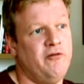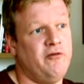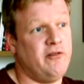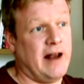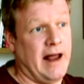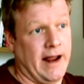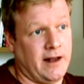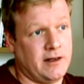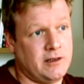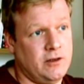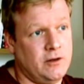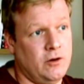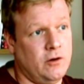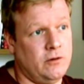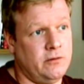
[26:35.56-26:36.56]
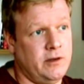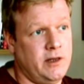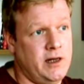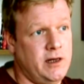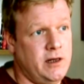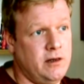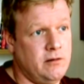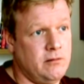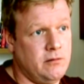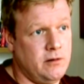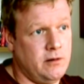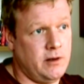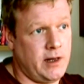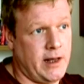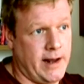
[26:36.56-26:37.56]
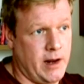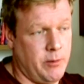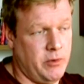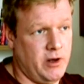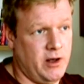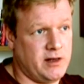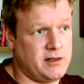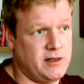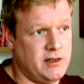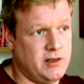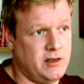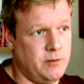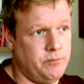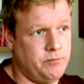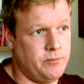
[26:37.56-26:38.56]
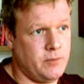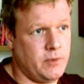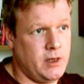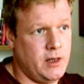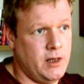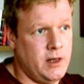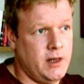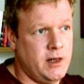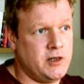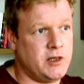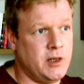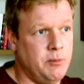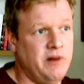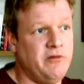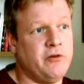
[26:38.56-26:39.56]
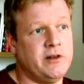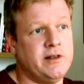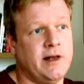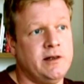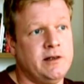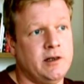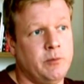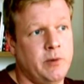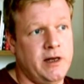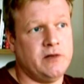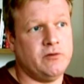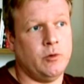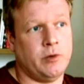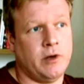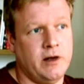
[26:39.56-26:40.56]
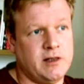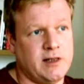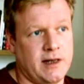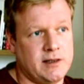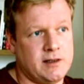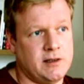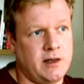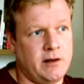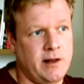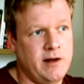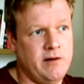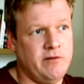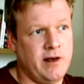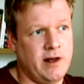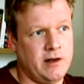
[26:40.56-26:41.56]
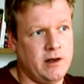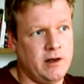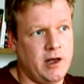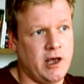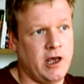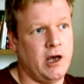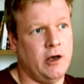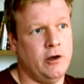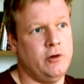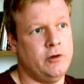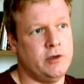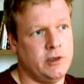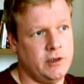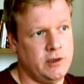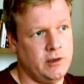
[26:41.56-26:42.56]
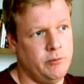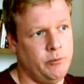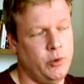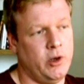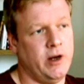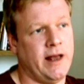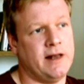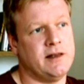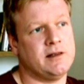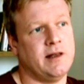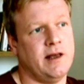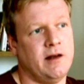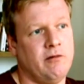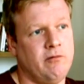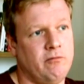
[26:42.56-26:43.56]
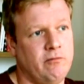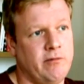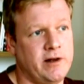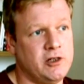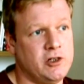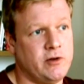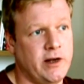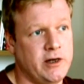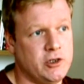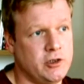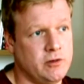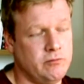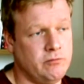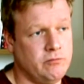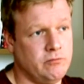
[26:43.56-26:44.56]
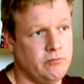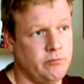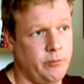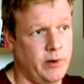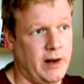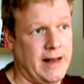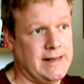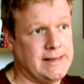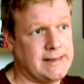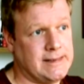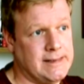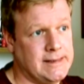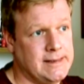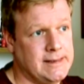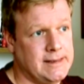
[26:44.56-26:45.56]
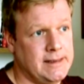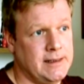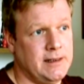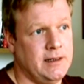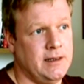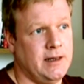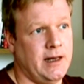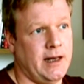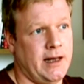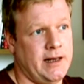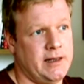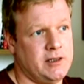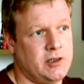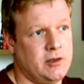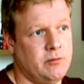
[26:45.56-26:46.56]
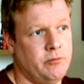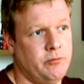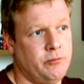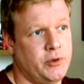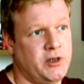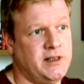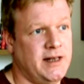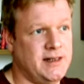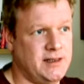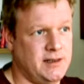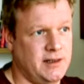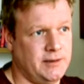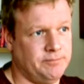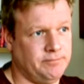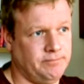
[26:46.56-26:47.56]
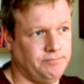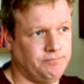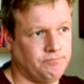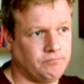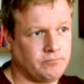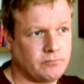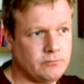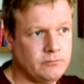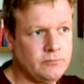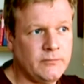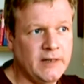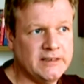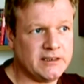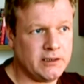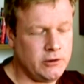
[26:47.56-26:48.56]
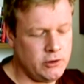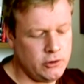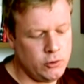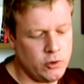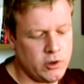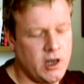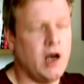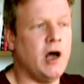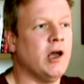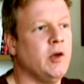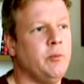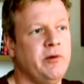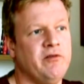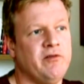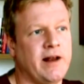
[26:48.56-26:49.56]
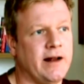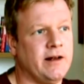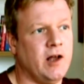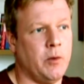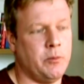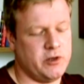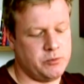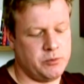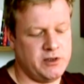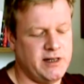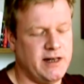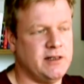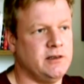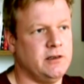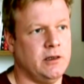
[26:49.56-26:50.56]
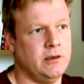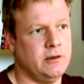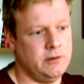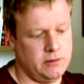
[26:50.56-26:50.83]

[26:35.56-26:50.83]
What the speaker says: flagged on the ANPR system simply for attending peaceful protests. So they've had a code put against their registration plate as protester. So your car could be flagged up as protester,